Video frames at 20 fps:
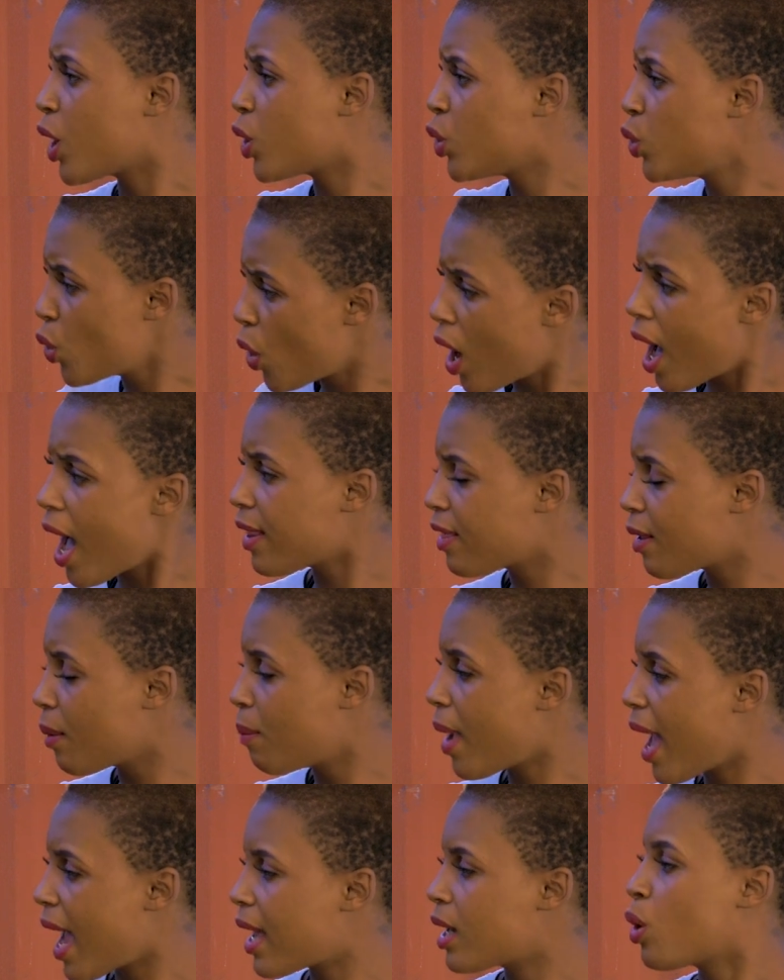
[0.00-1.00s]
You are the
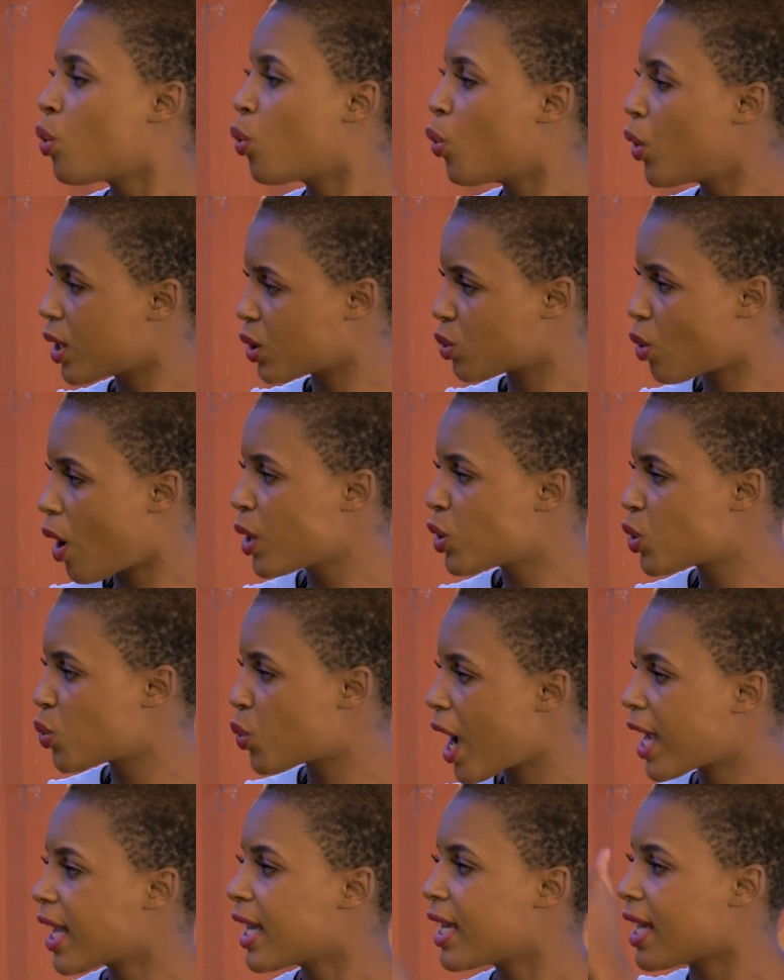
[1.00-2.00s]
man who is going to
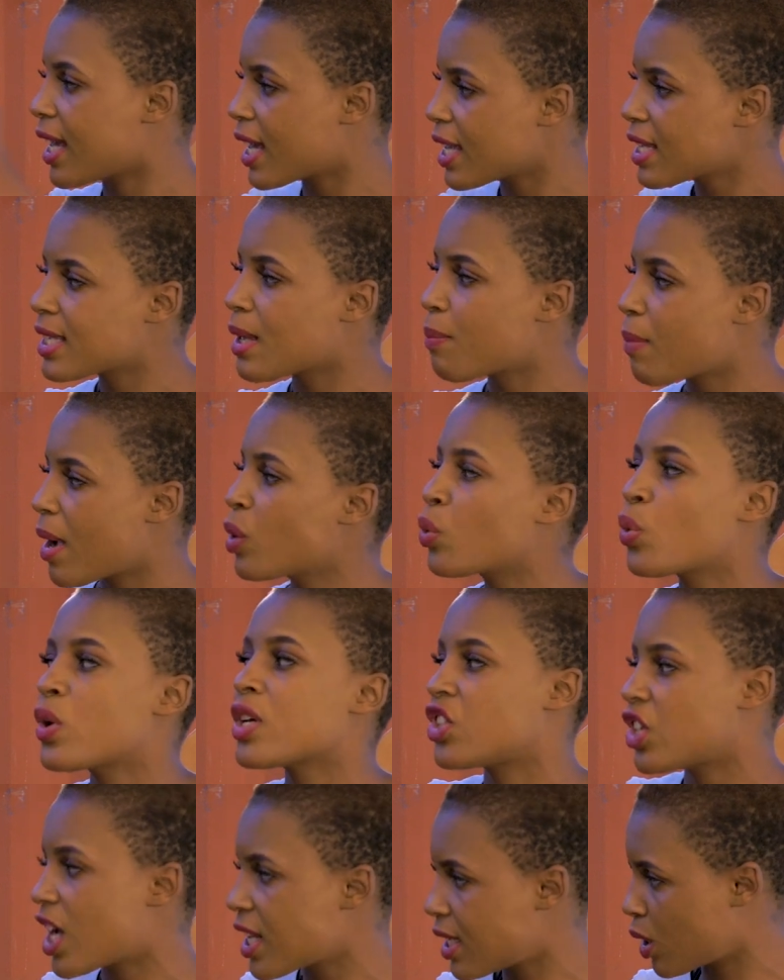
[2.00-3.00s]
work. He is the man who
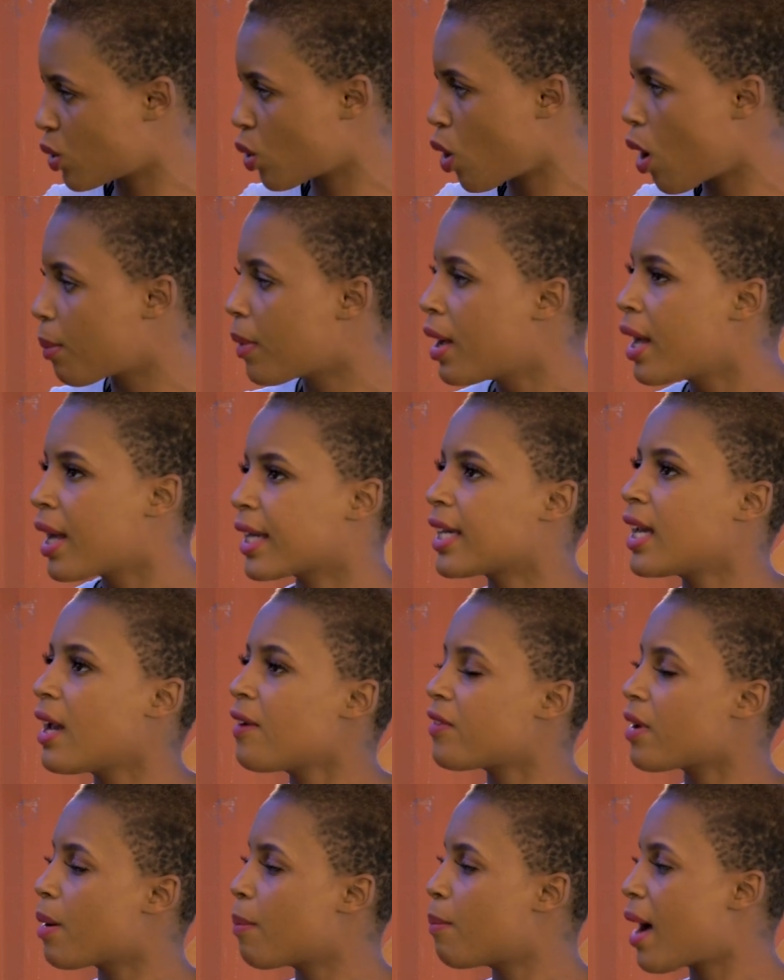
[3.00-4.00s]
is just at home.
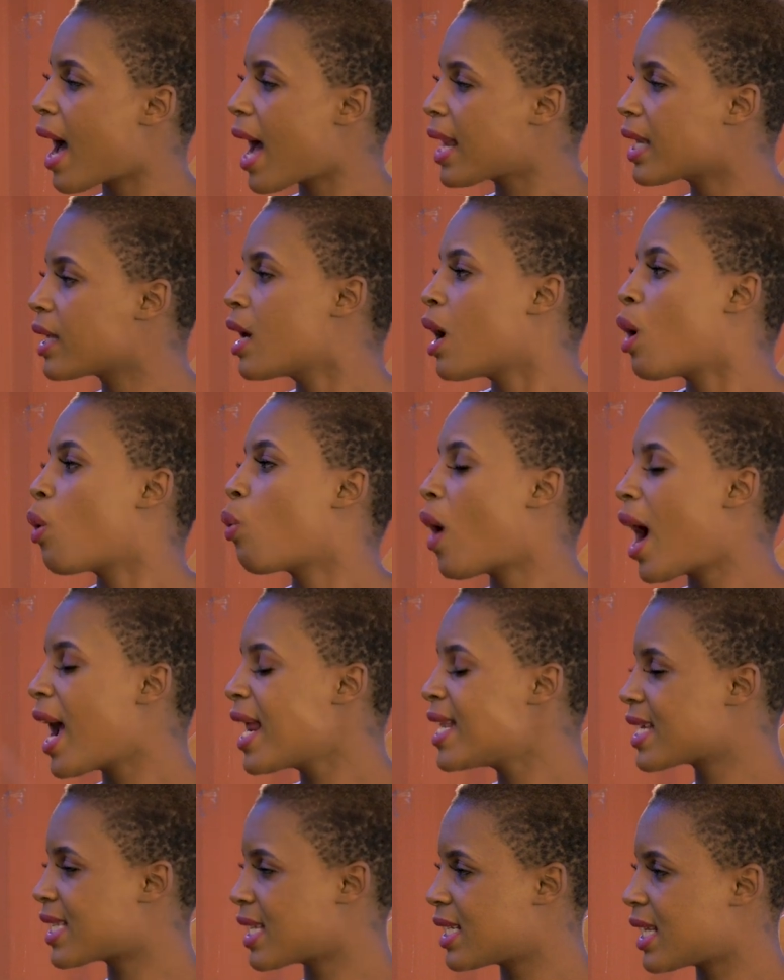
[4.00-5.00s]
Give him money. Why
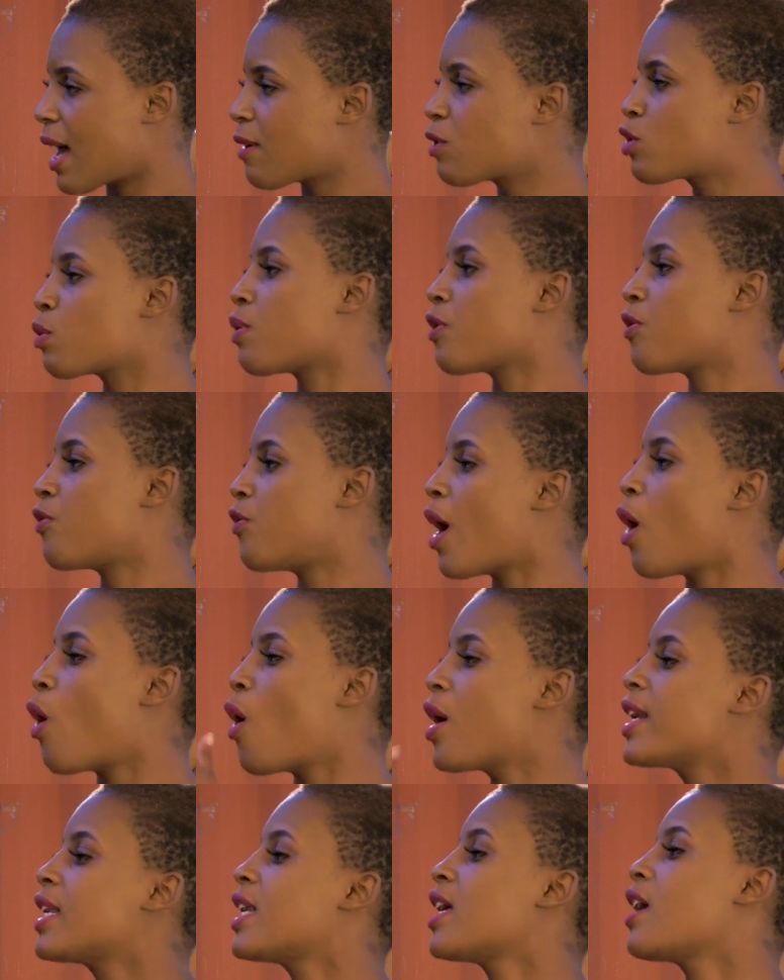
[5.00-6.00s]
does it have to be fair
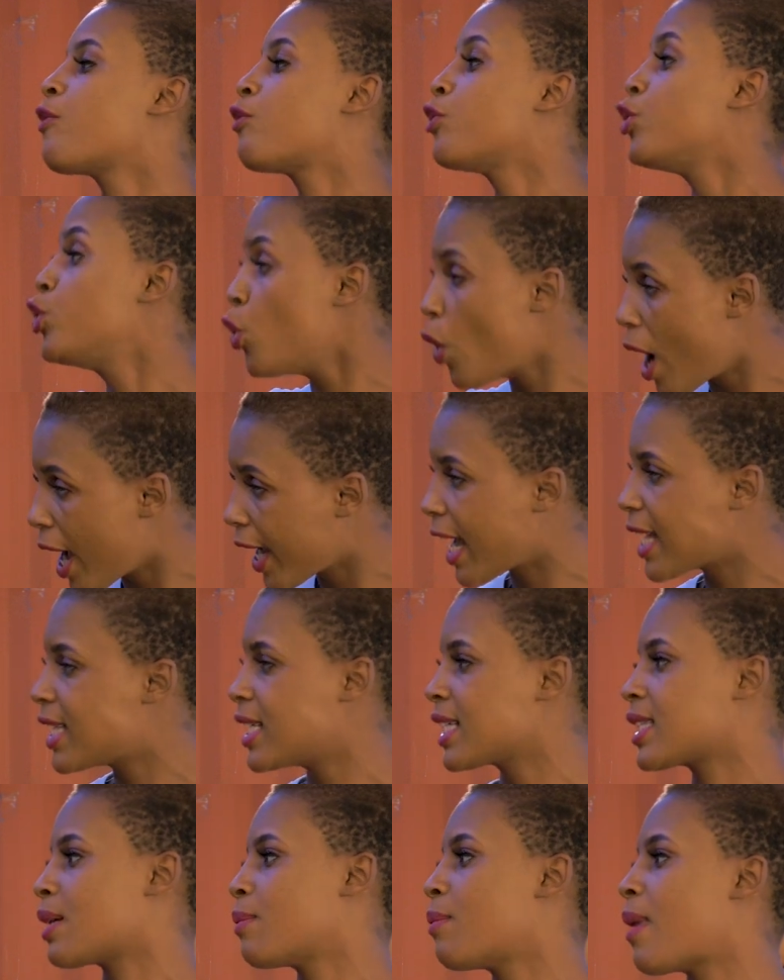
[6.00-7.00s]
only if you are
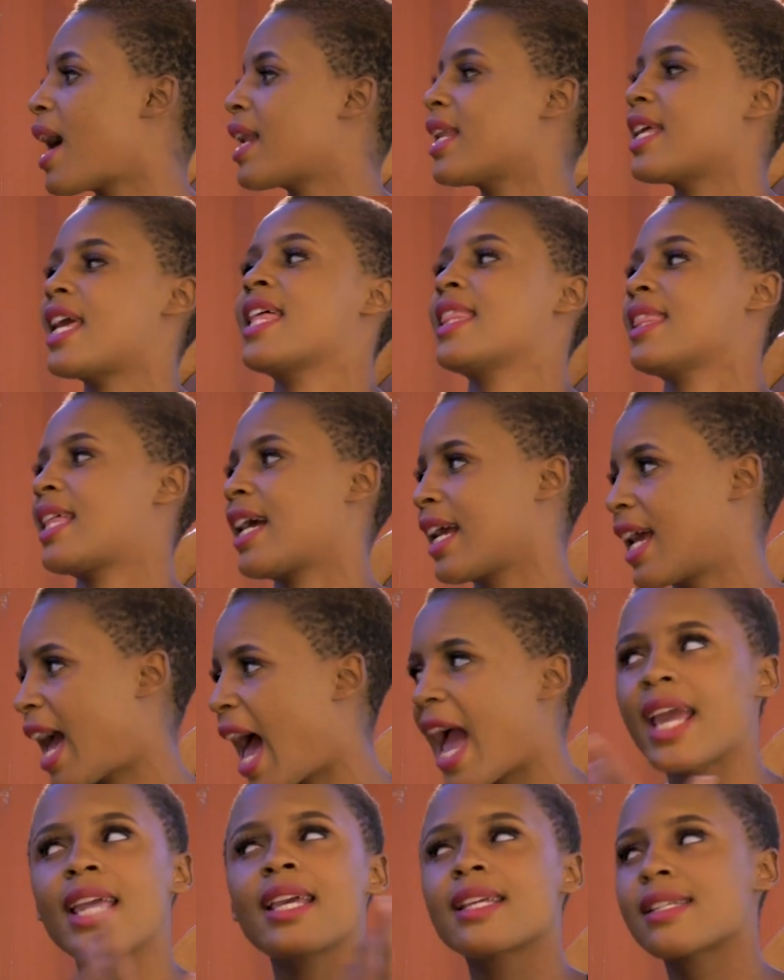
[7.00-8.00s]
getting the money and the
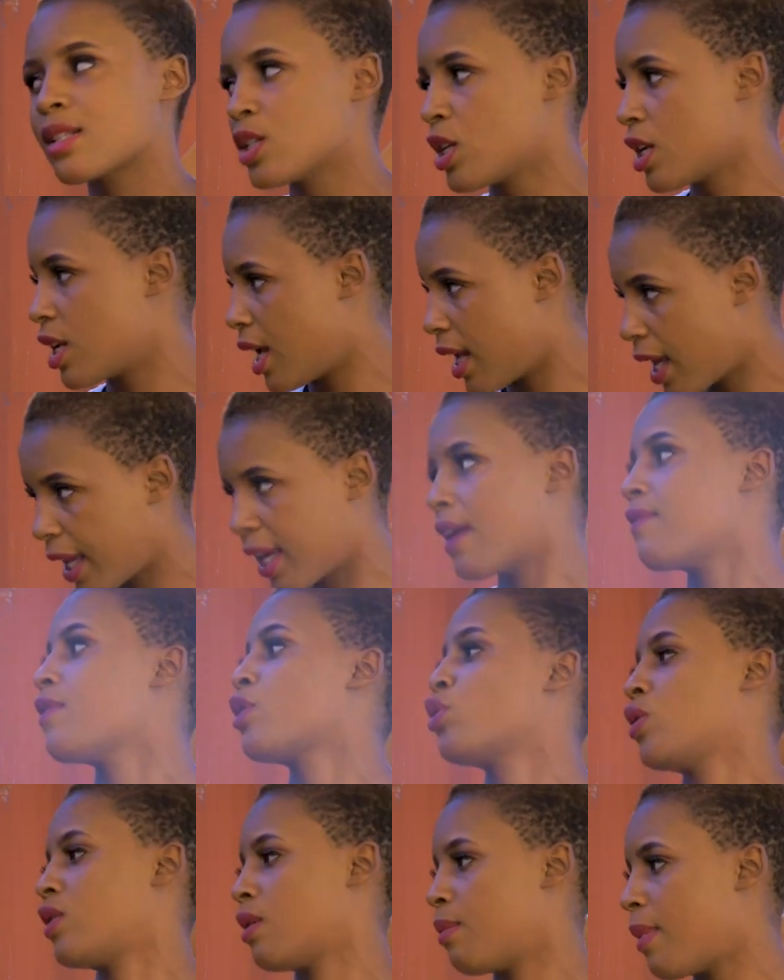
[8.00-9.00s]
guy is giving you the